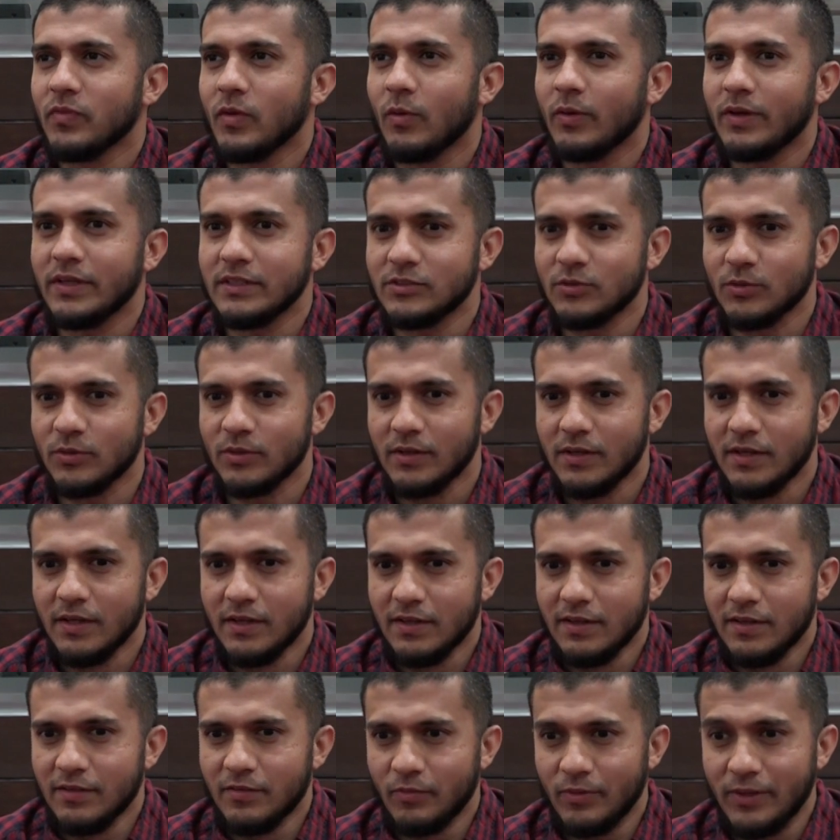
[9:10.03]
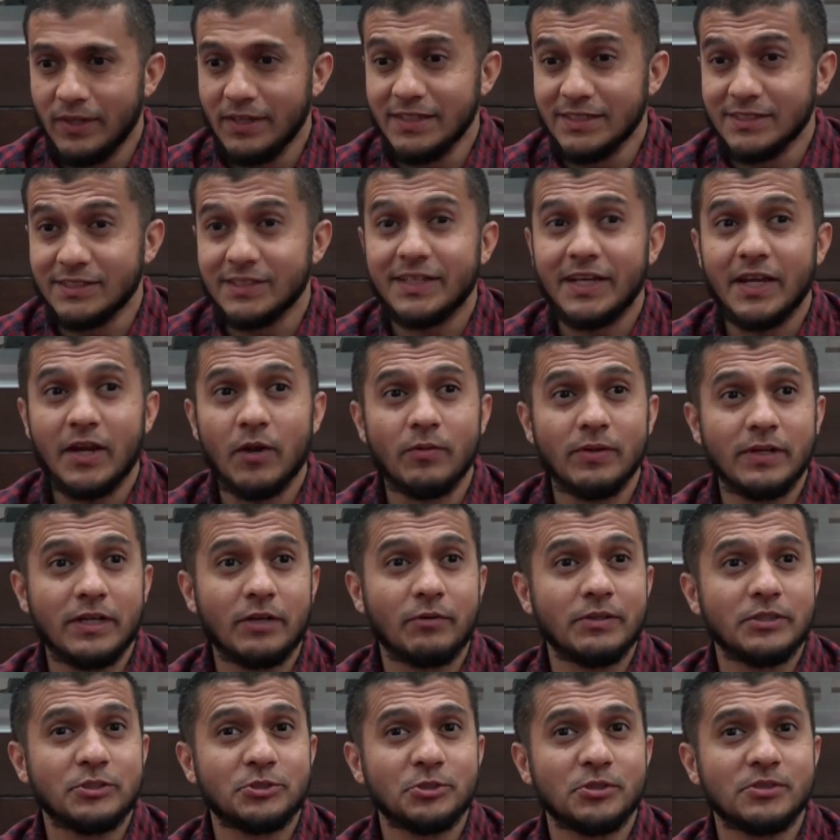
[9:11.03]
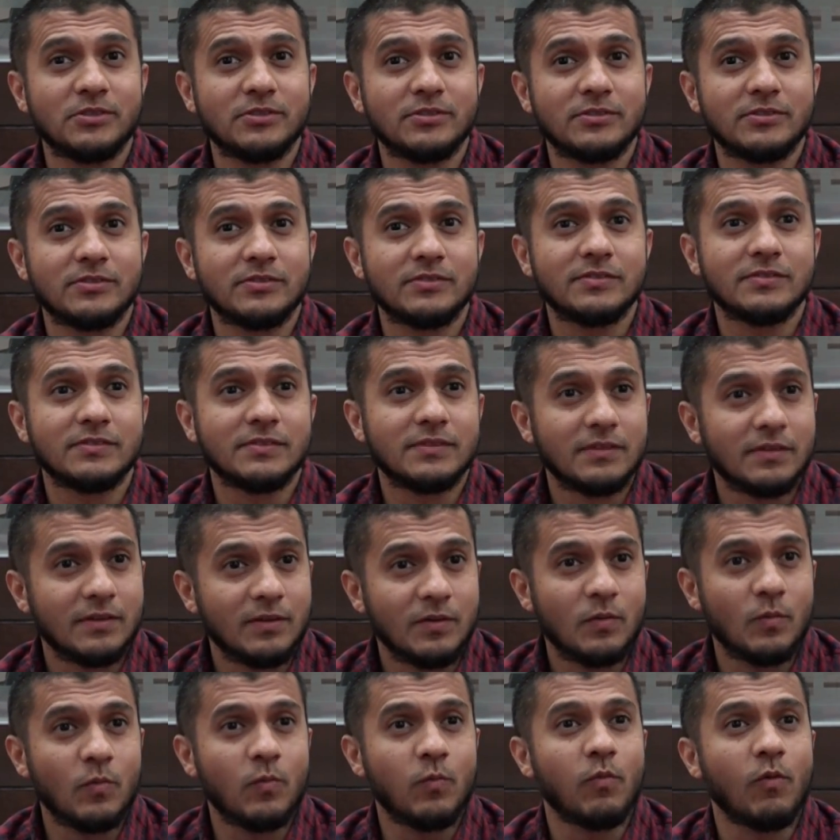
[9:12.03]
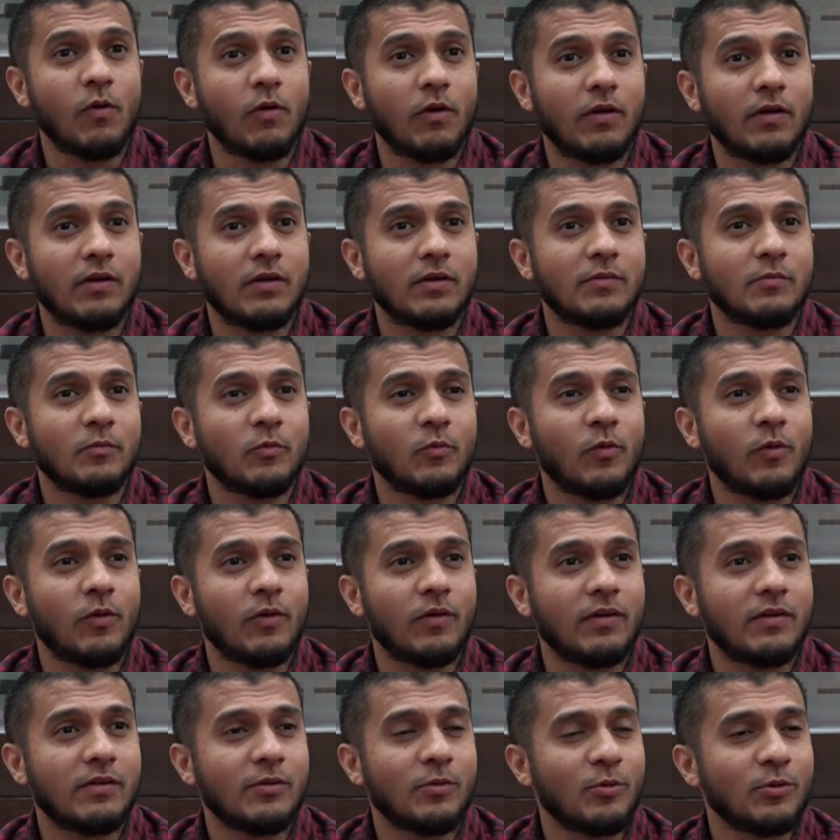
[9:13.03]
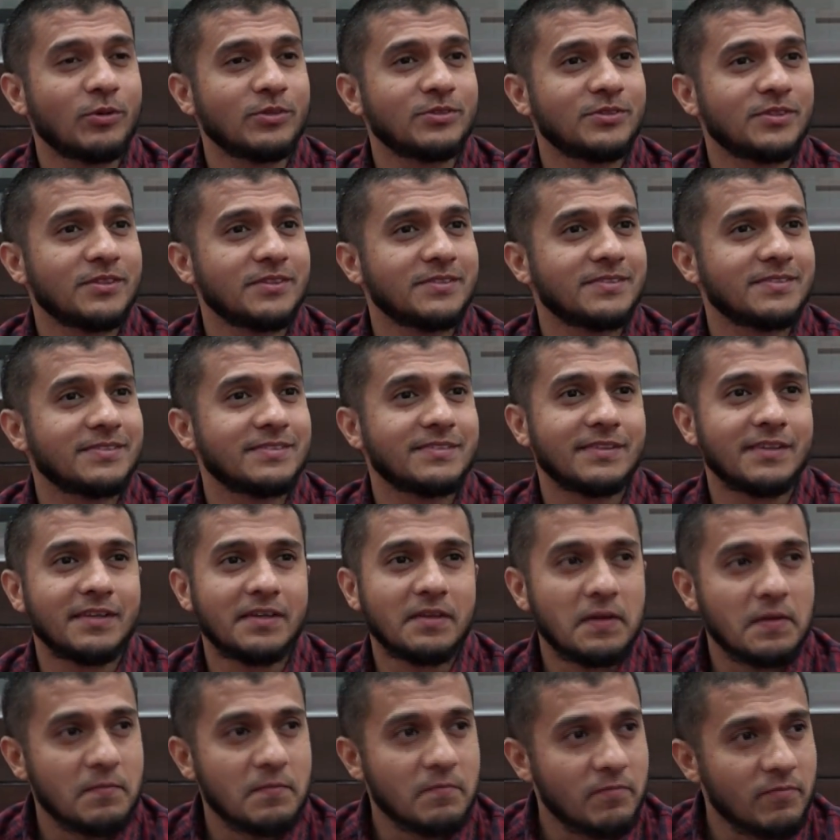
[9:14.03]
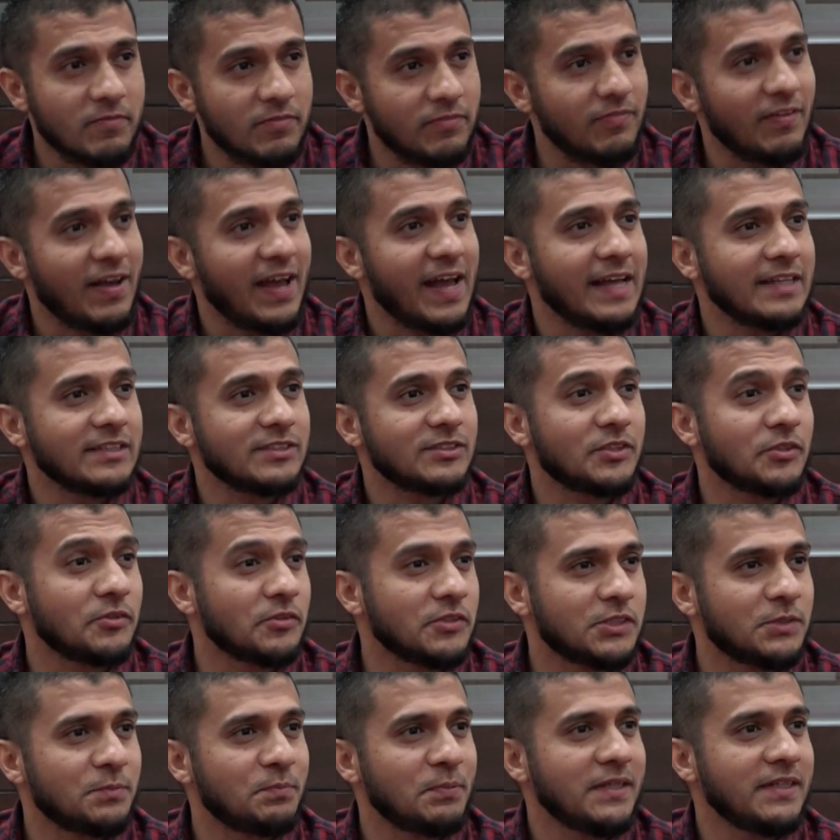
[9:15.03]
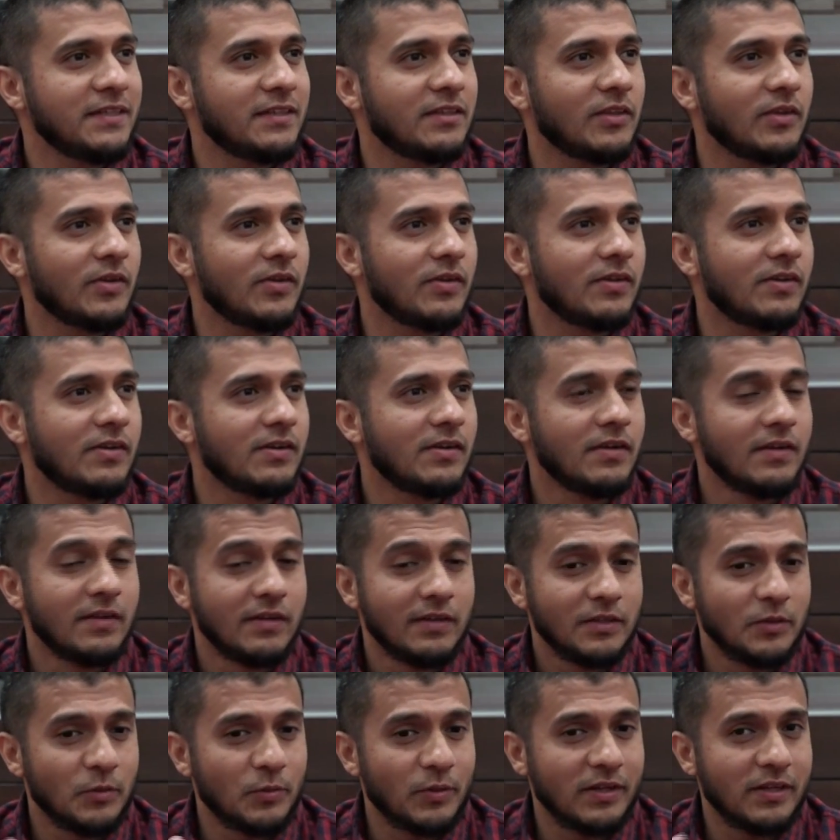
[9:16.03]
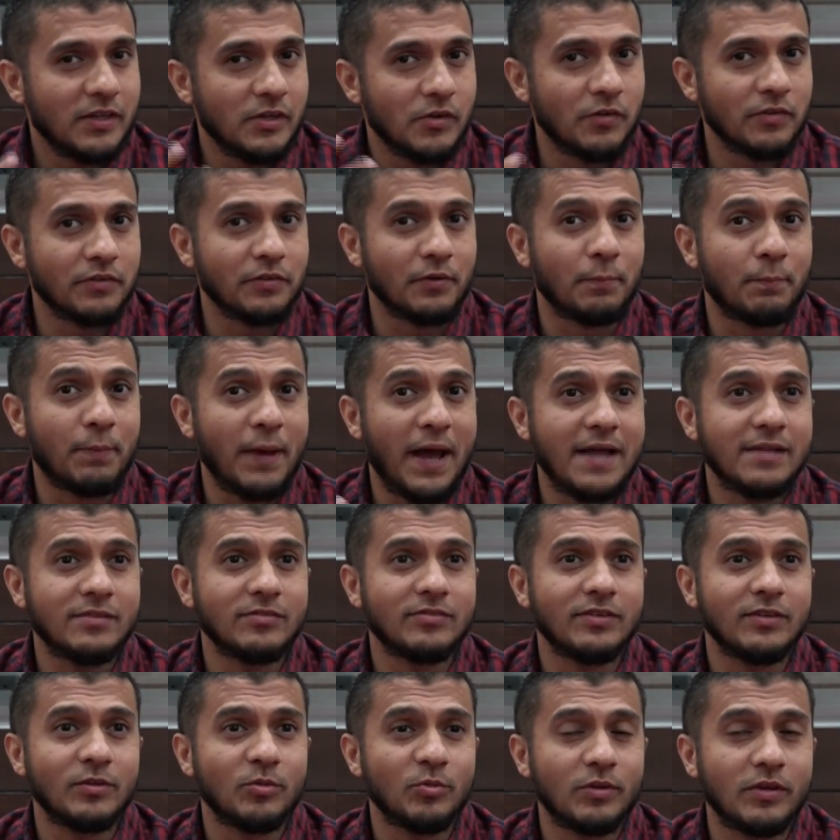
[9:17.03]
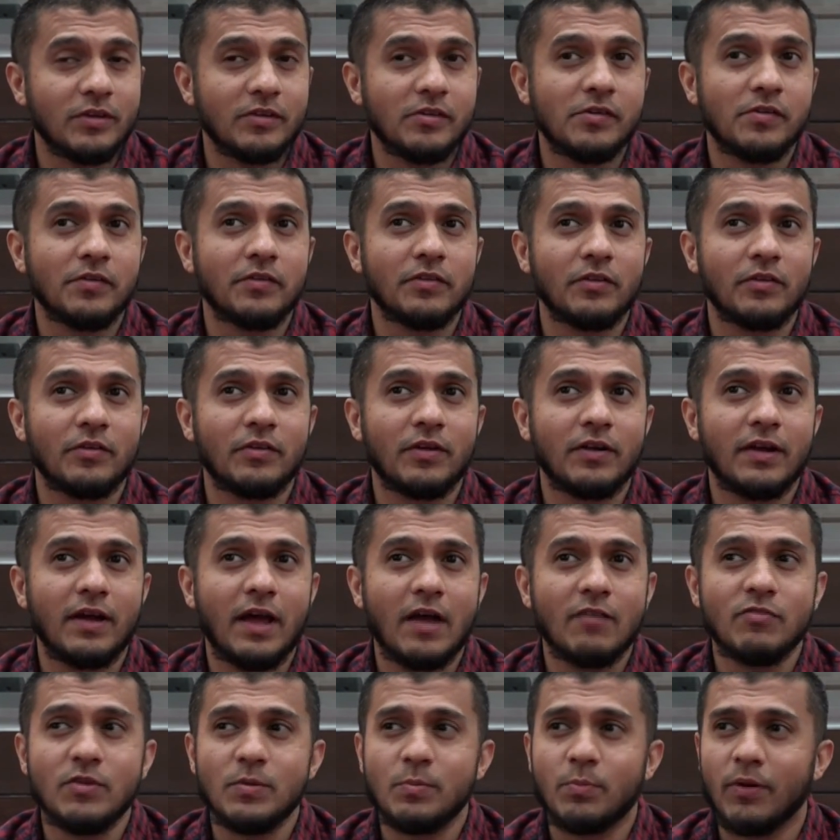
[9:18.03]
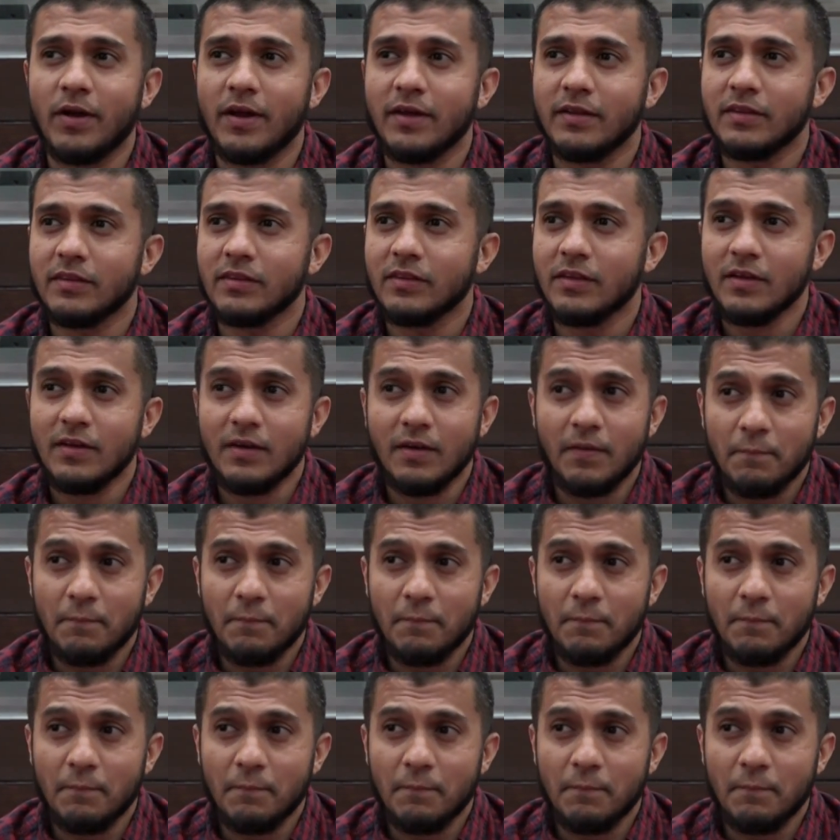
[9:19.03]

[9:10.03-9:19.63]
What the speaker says: Okay, so really scary creatures, war horses, fast, there's speed there. You can hear their panting, you can hear their heavy breath.